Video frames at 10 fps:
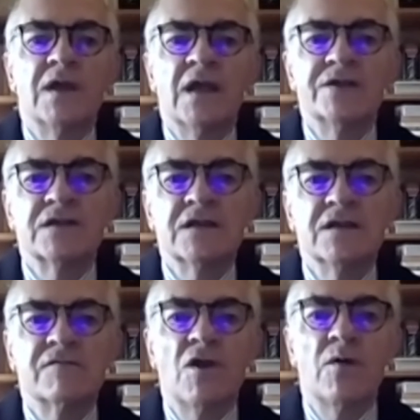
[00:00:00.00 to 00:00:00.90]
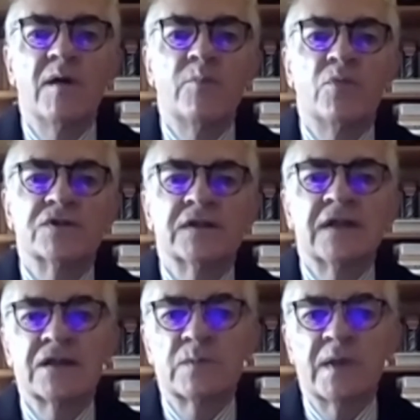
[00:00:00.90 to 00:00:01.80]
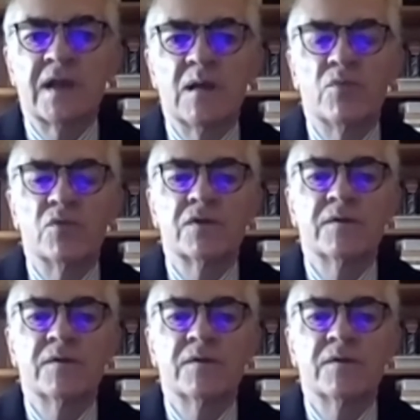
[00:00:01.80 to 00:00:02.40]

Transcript: London Heathrow Airport and Gatwick Airport.